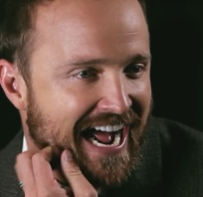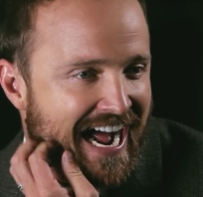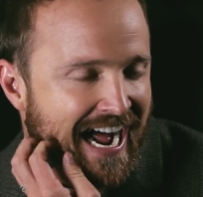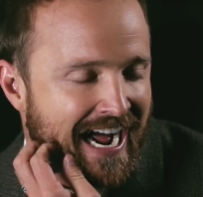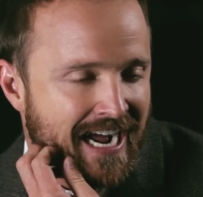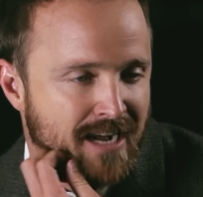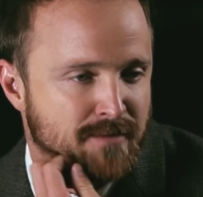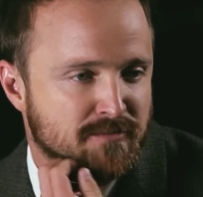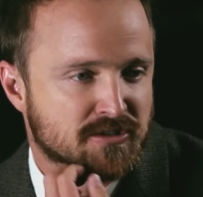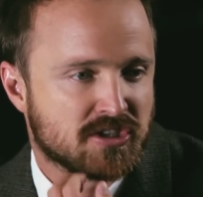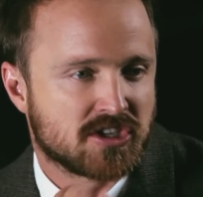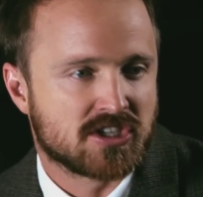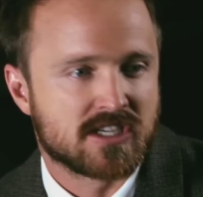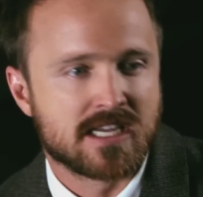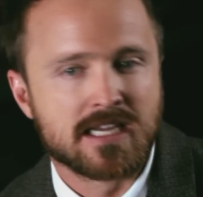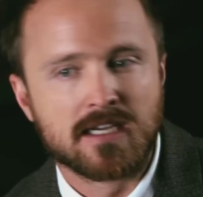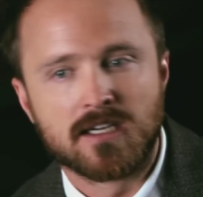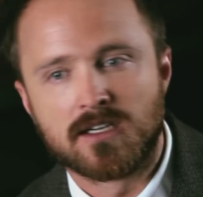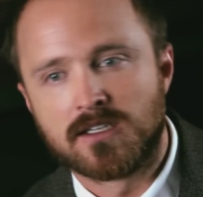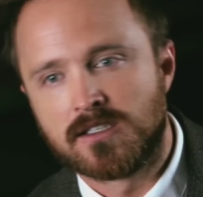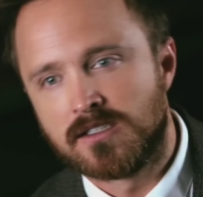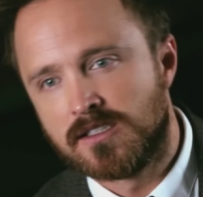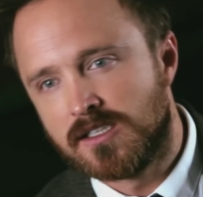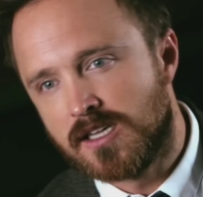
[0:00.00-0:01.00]
I'm
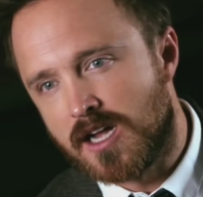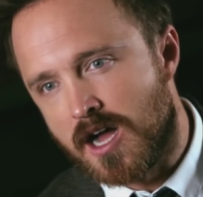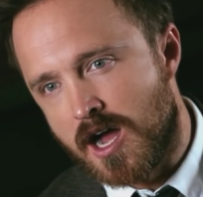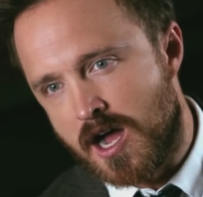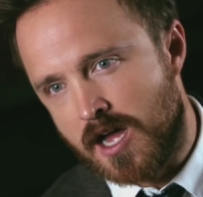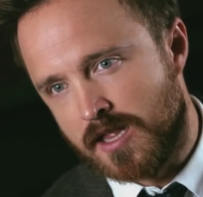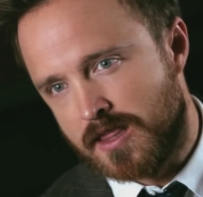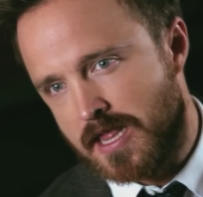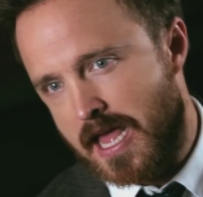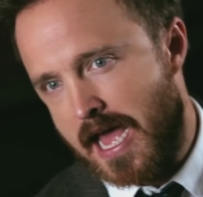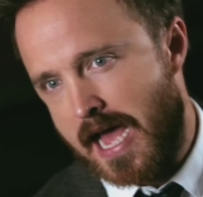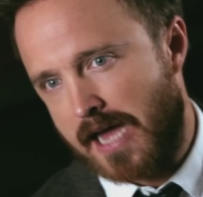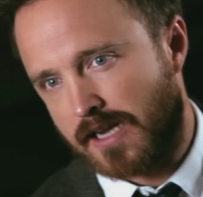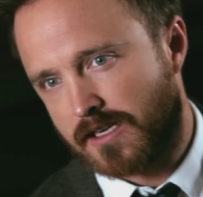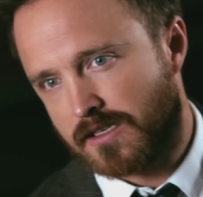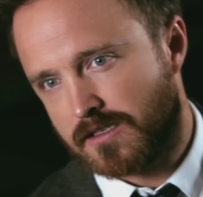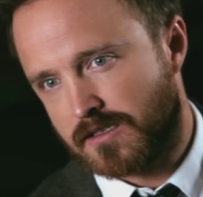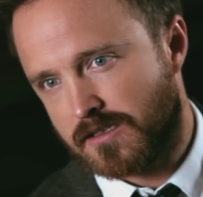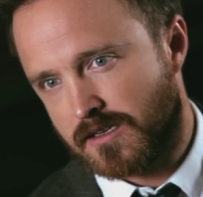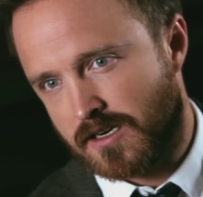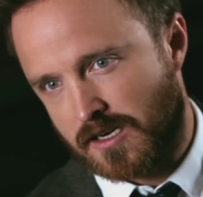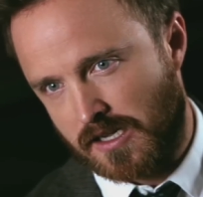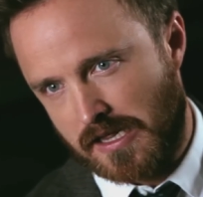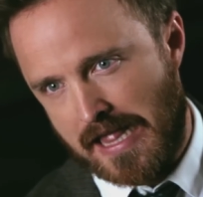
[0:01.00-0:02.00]
still on that
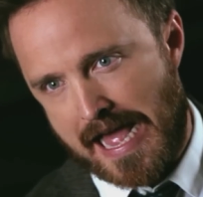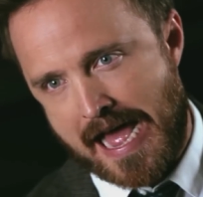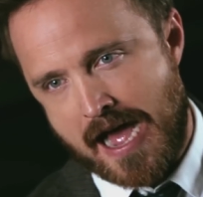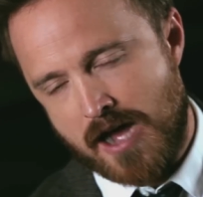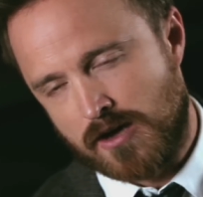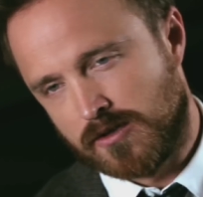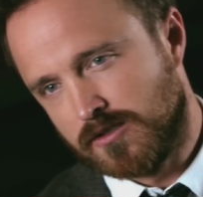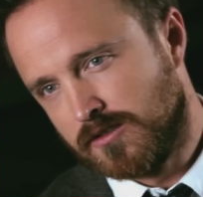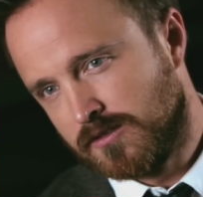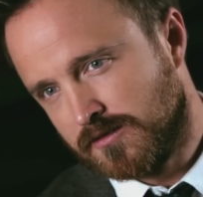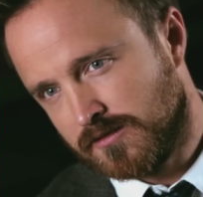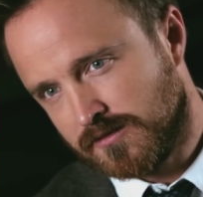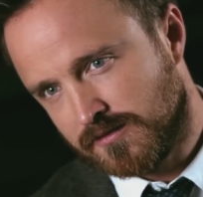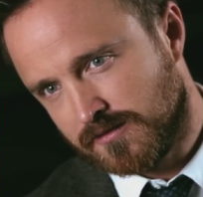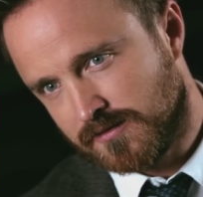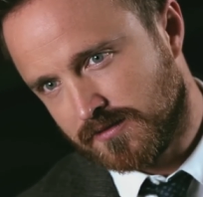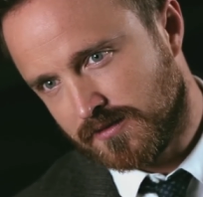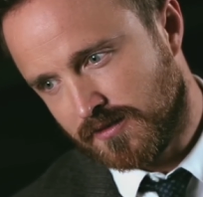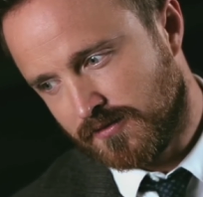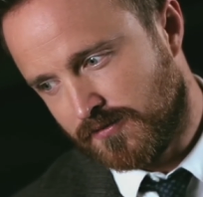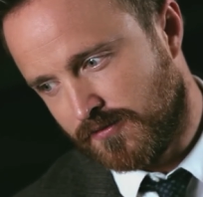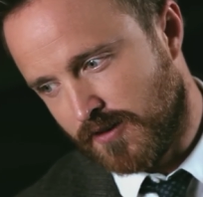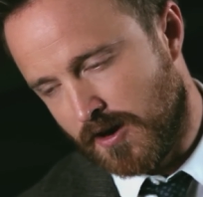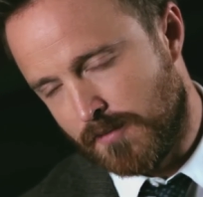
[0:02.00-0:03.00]
cloud
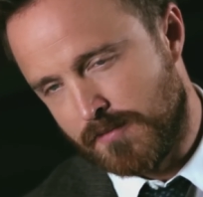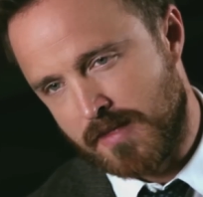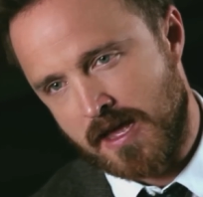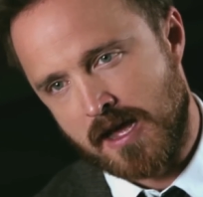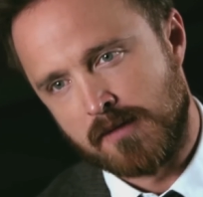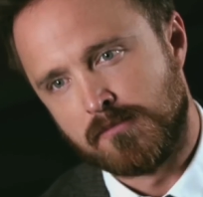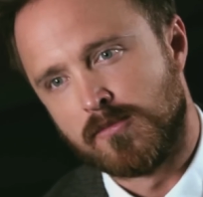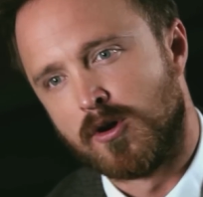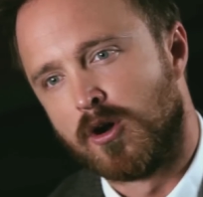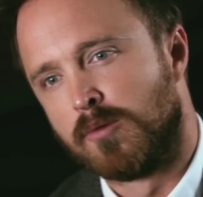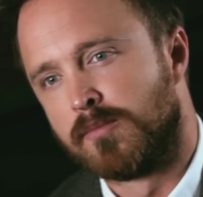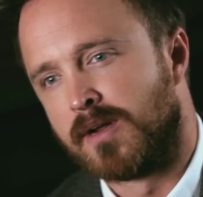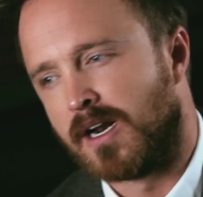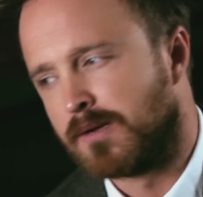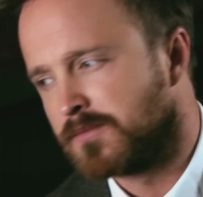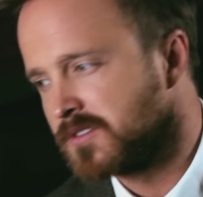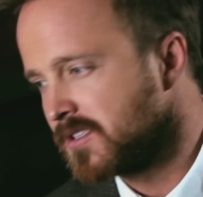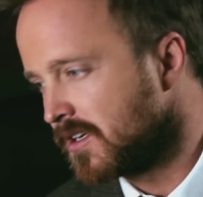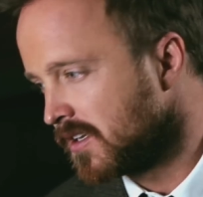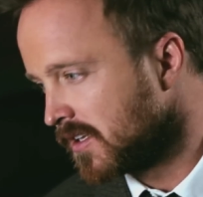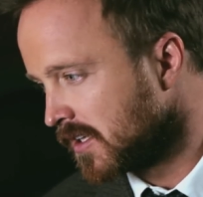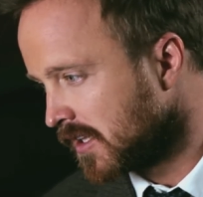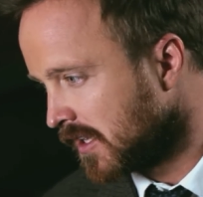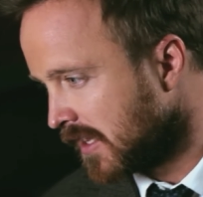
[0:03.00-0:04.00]
from that moment. I'm still
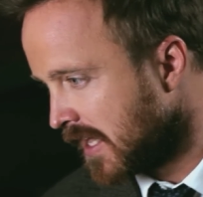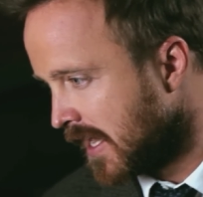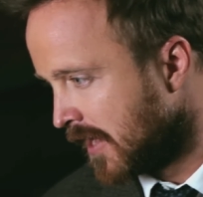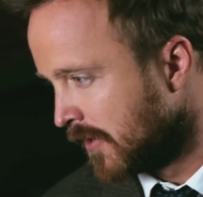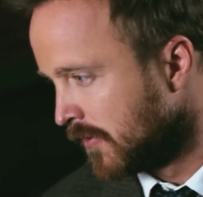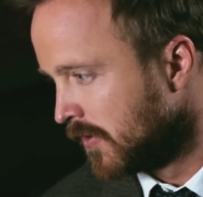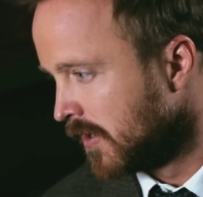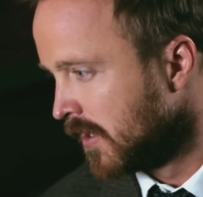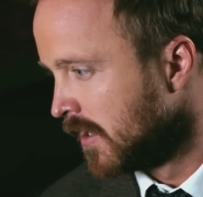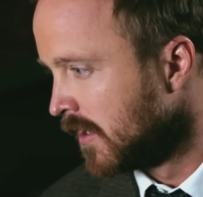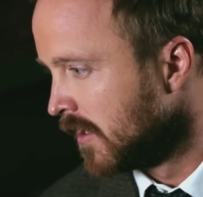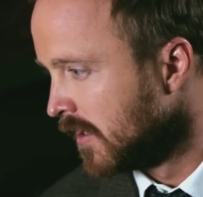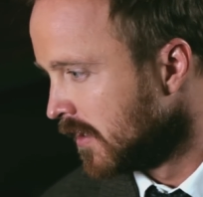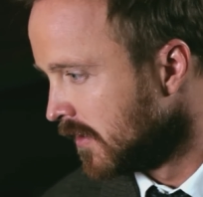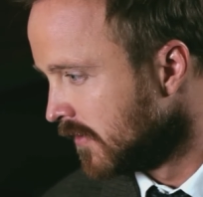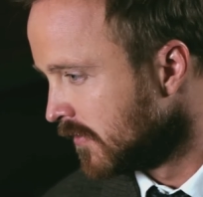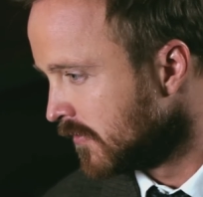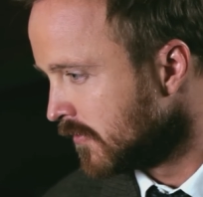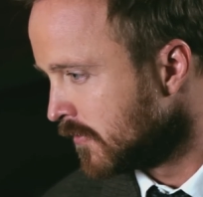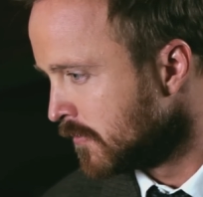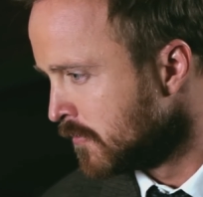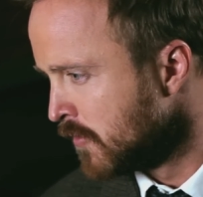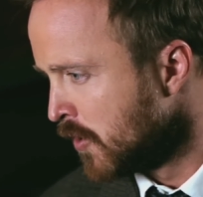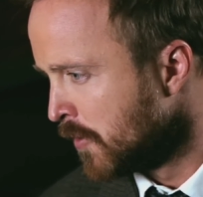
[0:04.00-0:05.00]
on the cloud
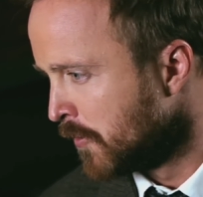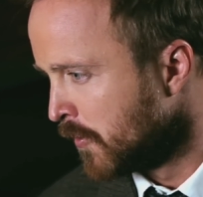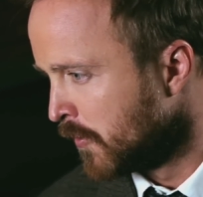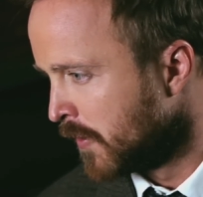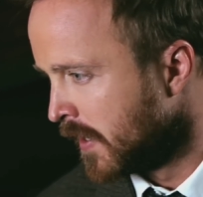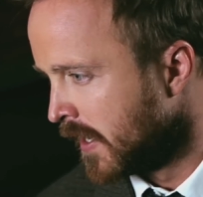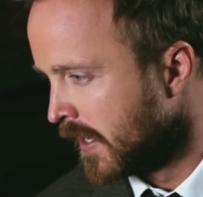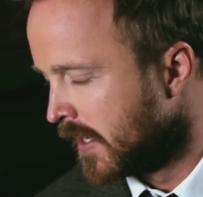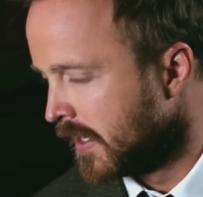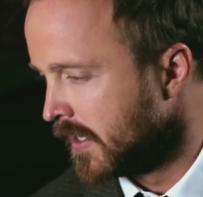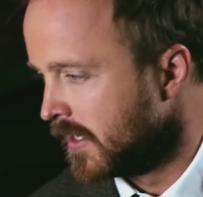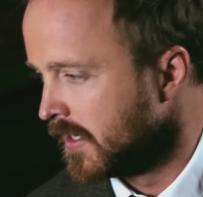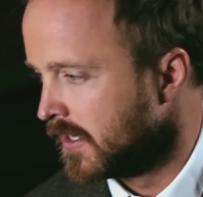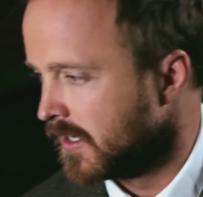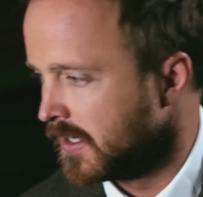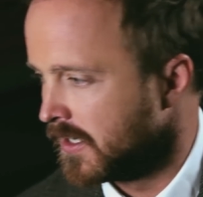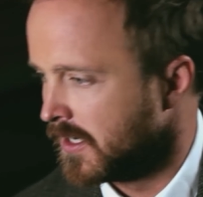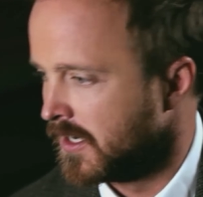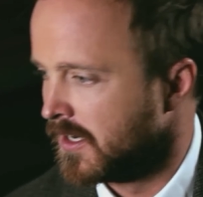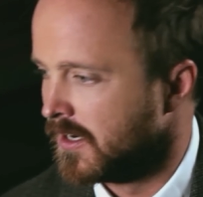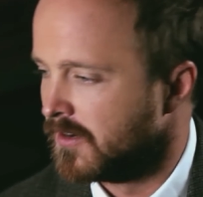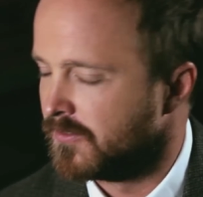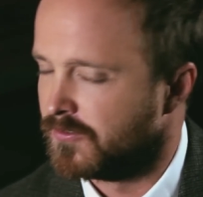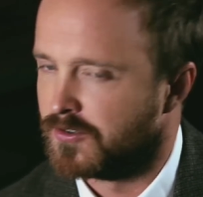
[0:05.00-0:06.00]
moment when I
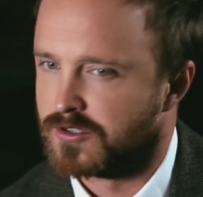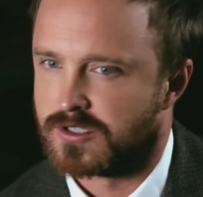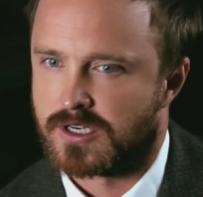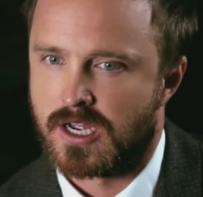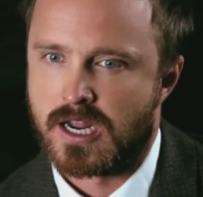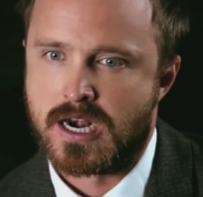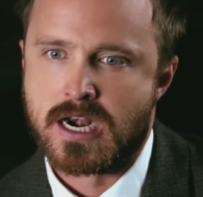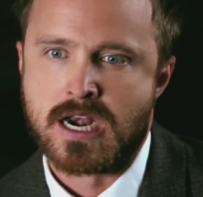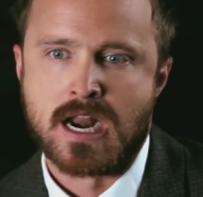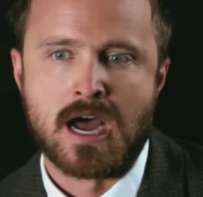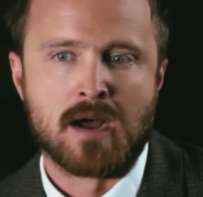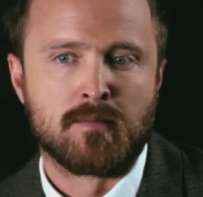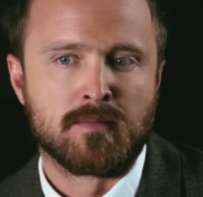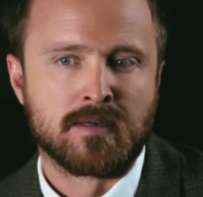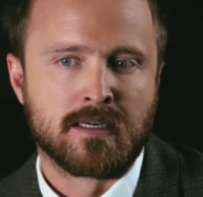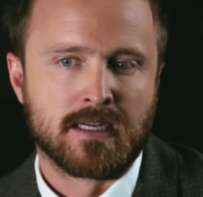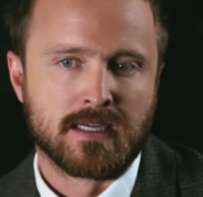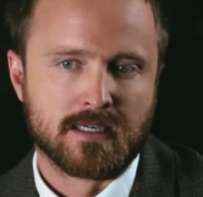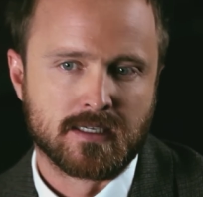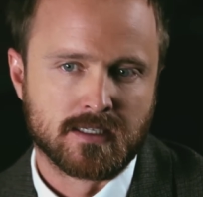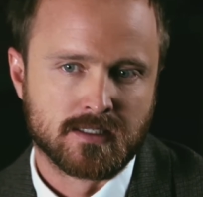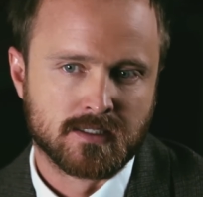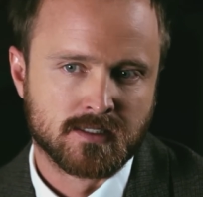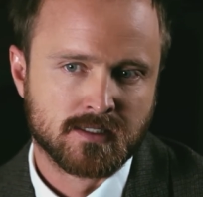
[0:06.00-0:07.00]
first got
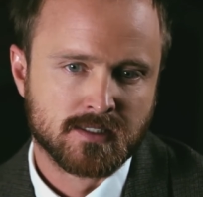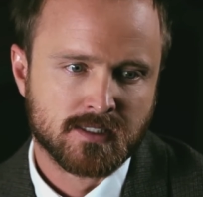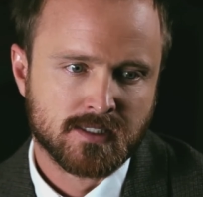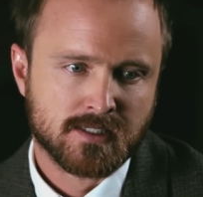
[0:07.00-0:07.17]
nominated.